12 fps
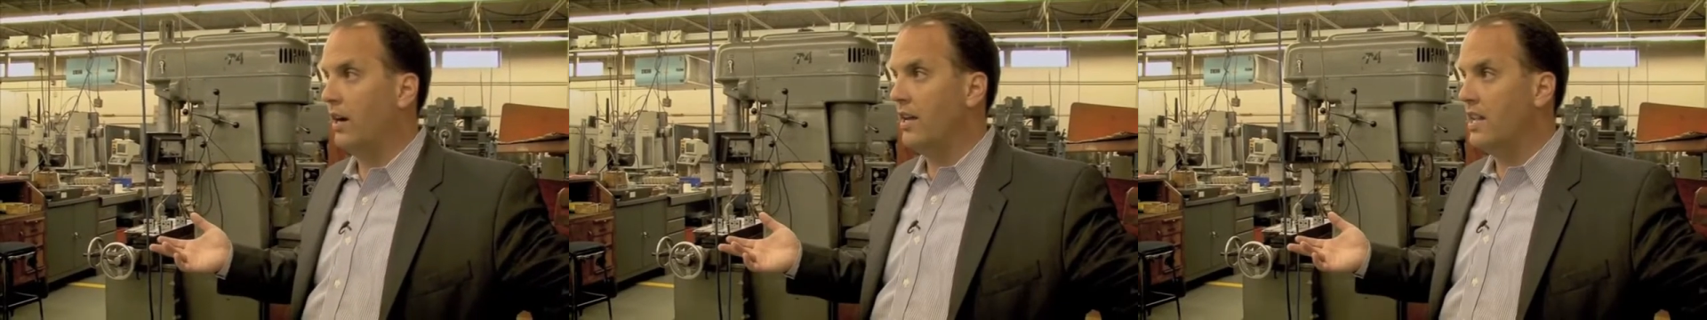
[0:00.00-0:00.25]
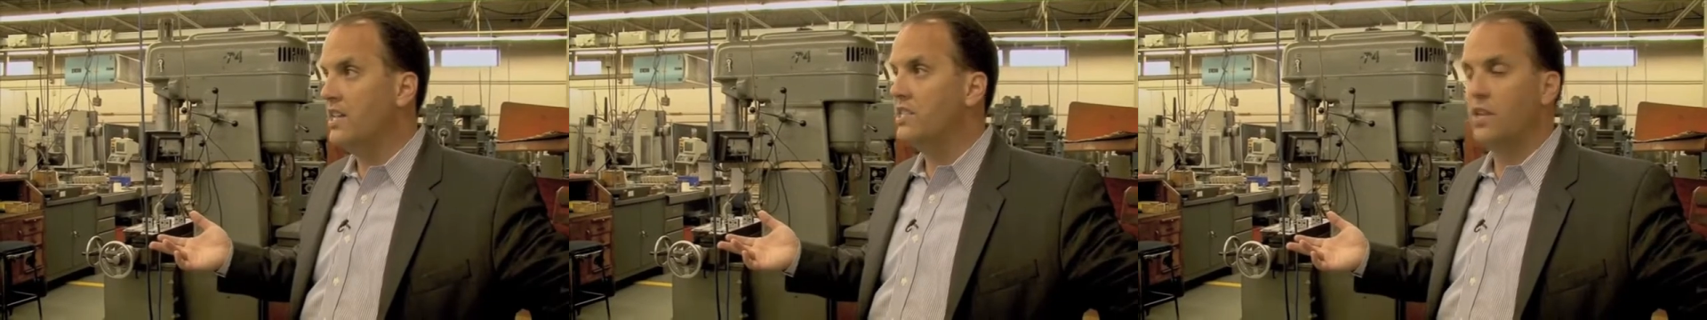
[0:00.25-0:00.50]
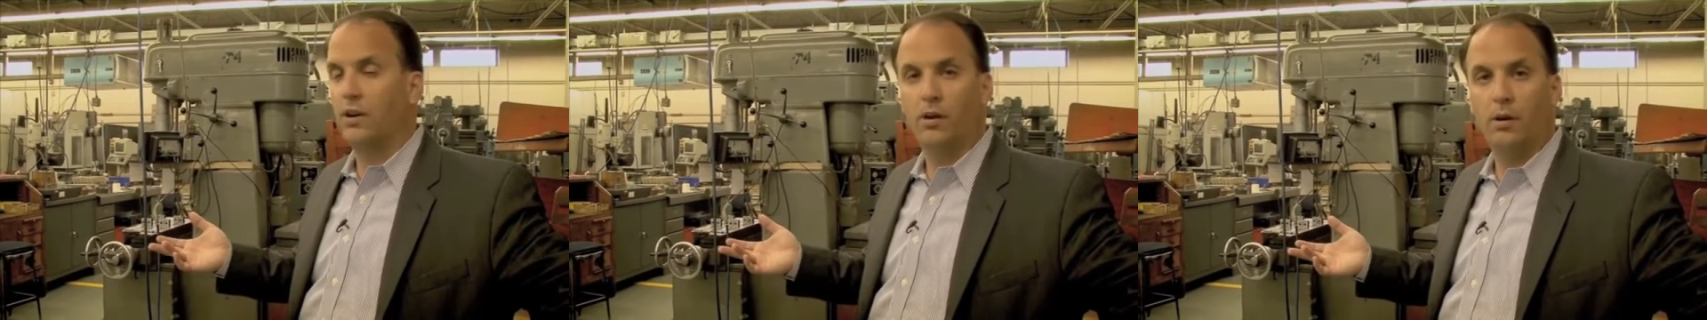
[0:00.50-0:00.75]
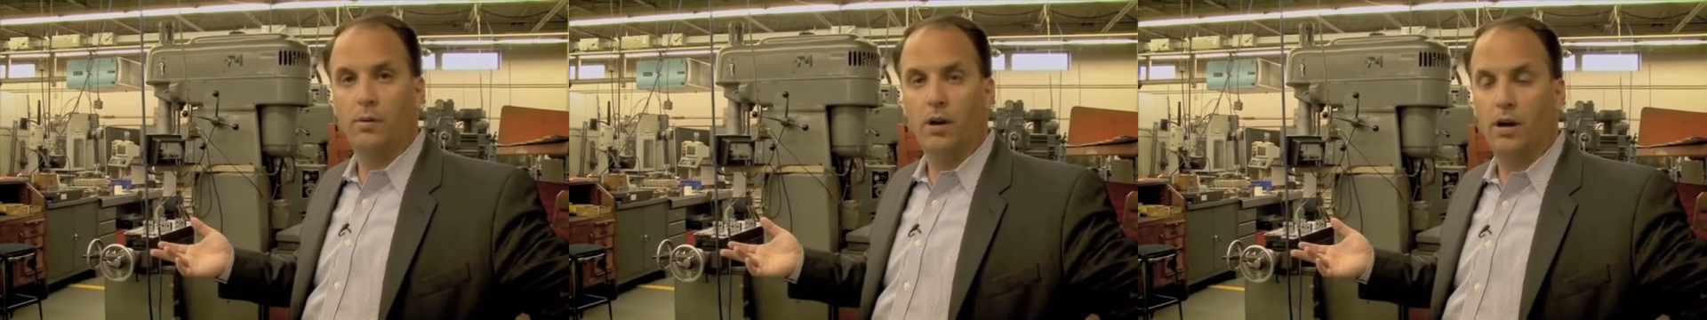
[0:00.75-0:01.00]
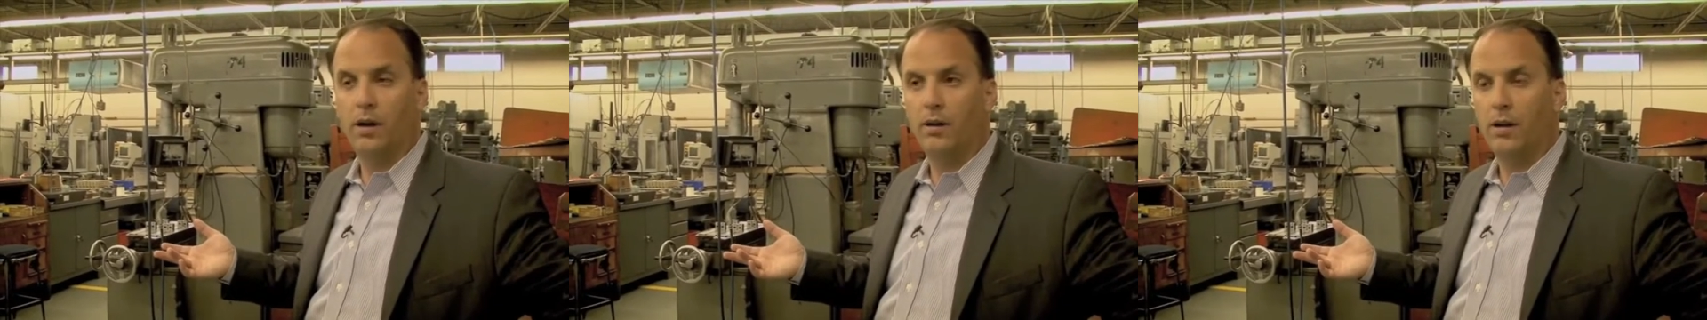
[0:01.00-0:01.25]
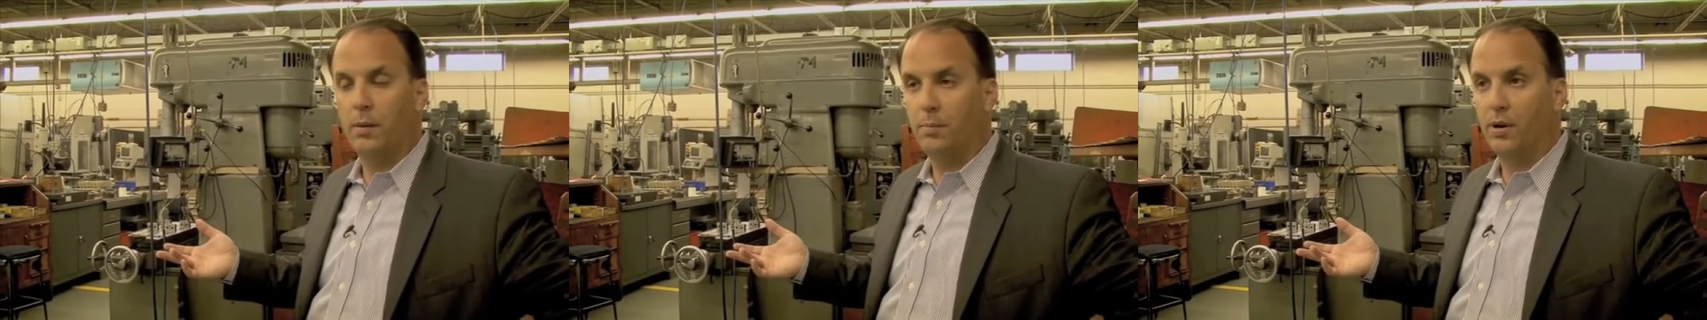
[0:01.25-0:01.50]
is there
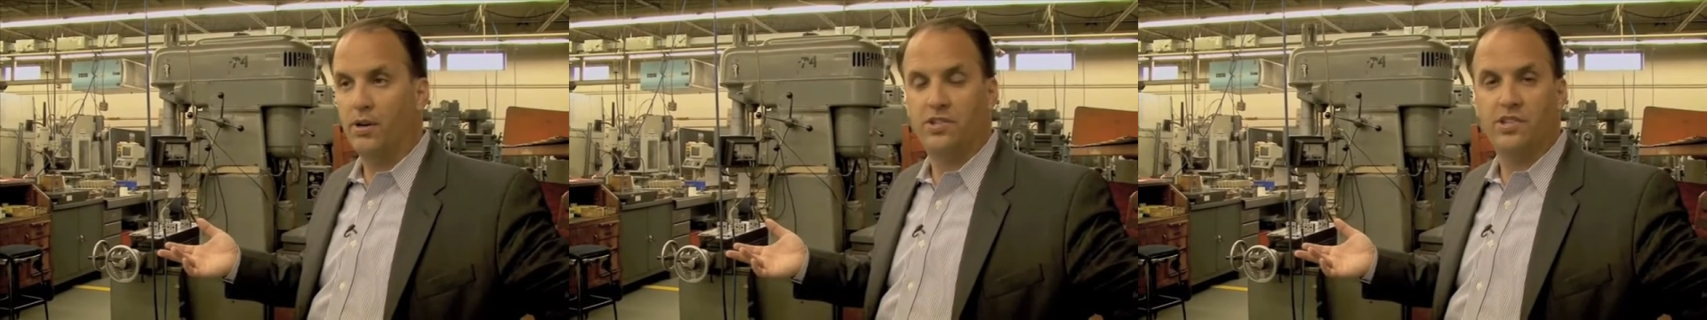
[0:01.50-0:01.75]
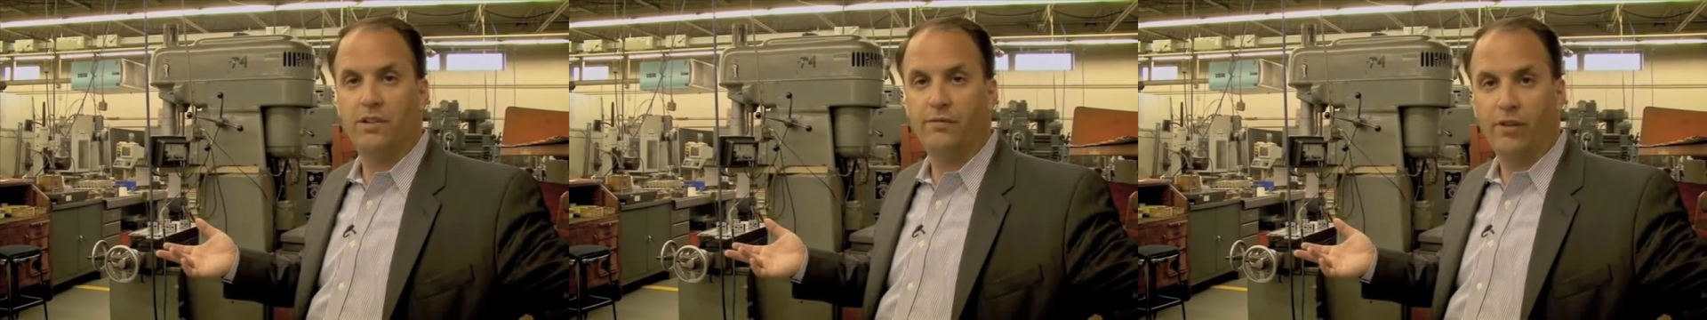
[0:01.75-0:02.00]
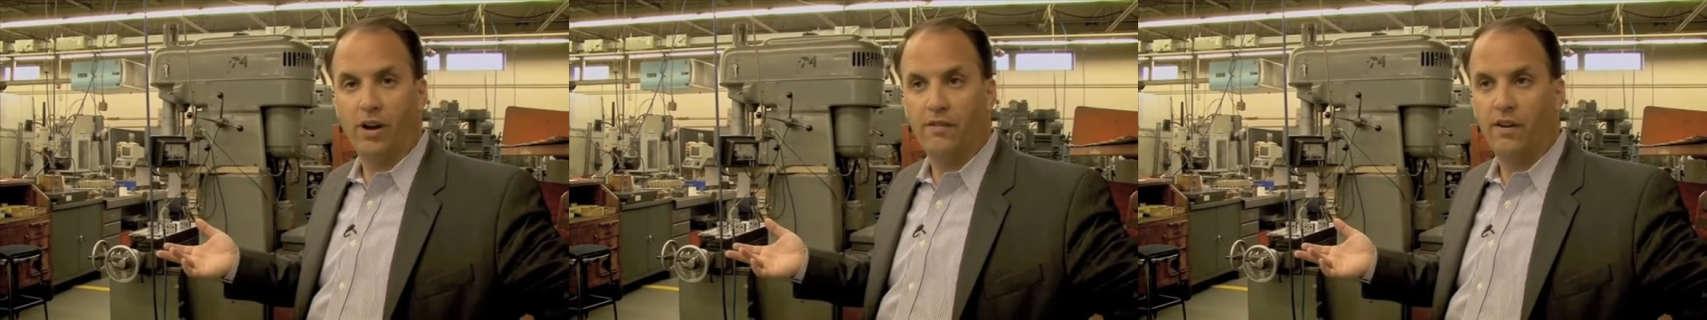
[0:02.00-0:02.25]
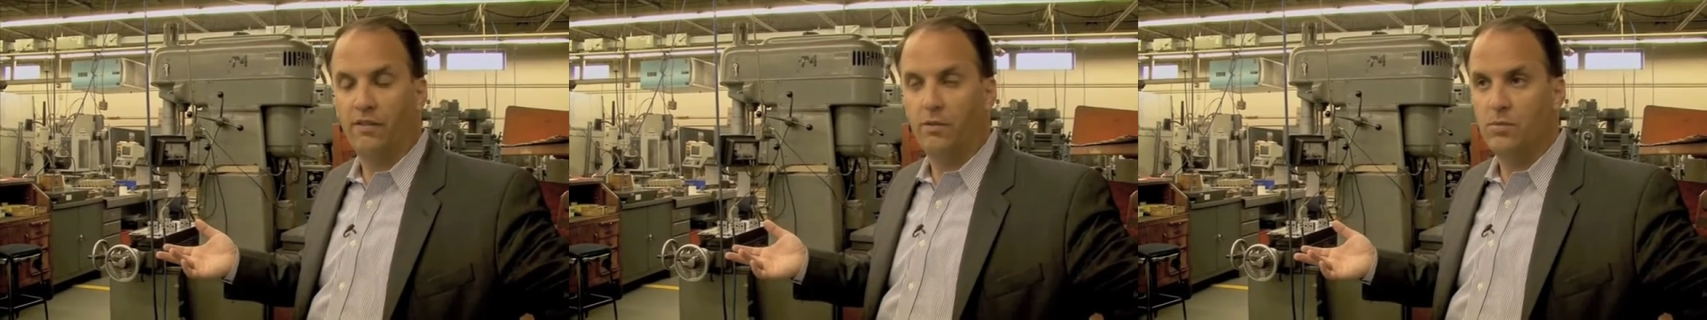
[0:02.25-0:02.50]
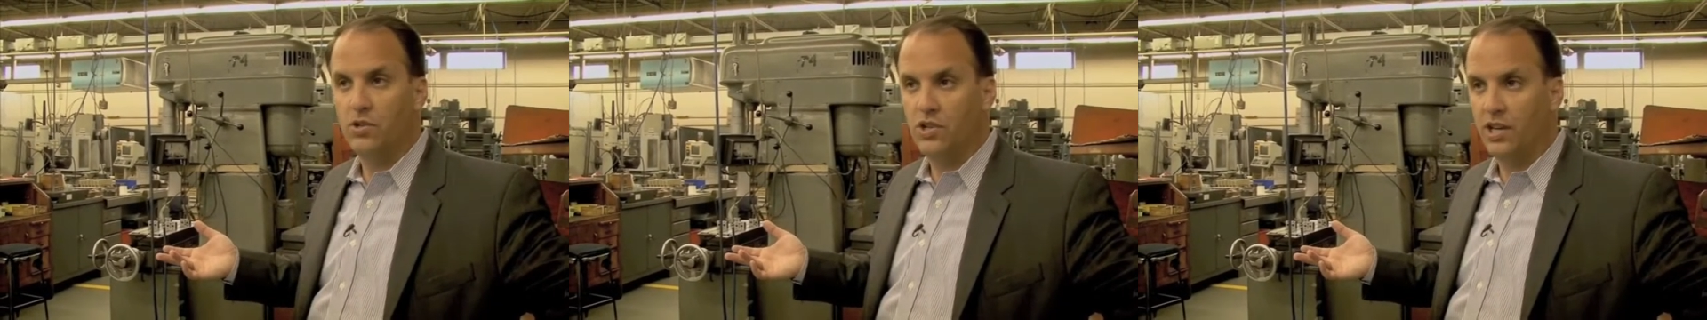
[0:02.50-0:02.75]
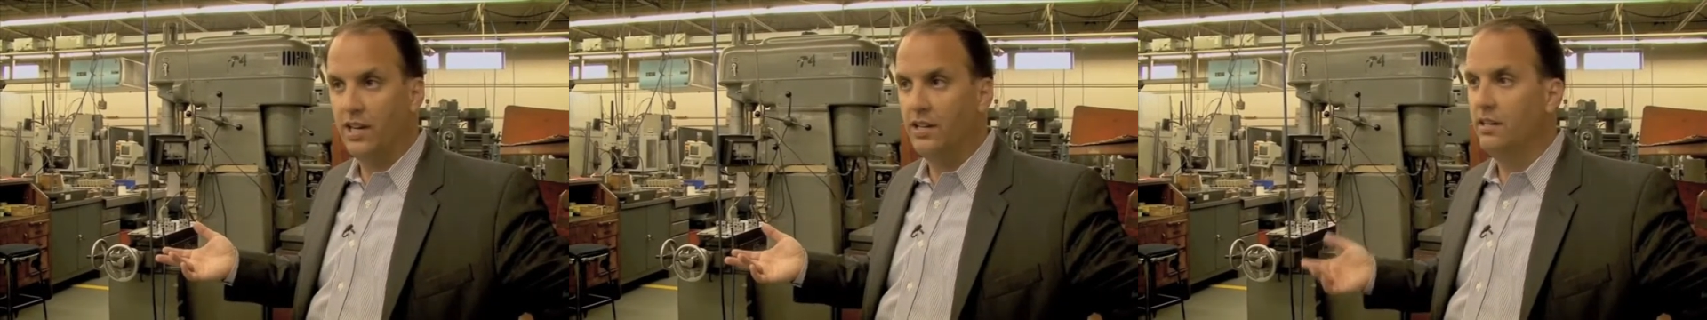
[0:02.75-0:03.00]
a person in front of every
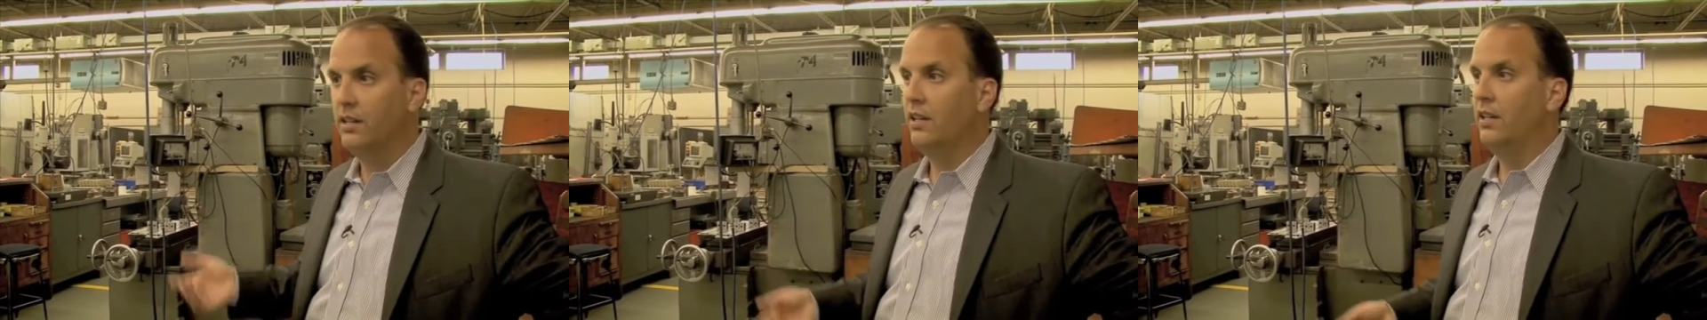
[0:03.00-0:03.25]
machine.